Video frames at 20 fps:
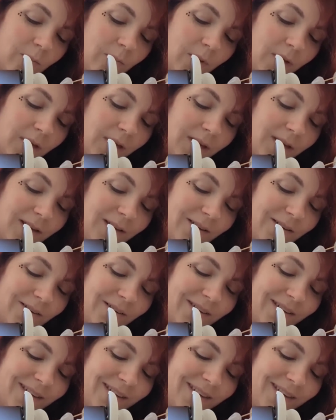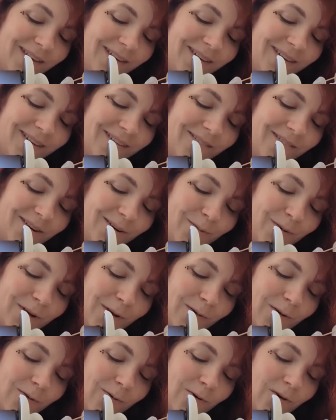But when I'm
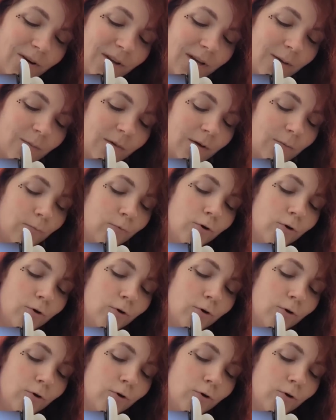not recording, I'm like,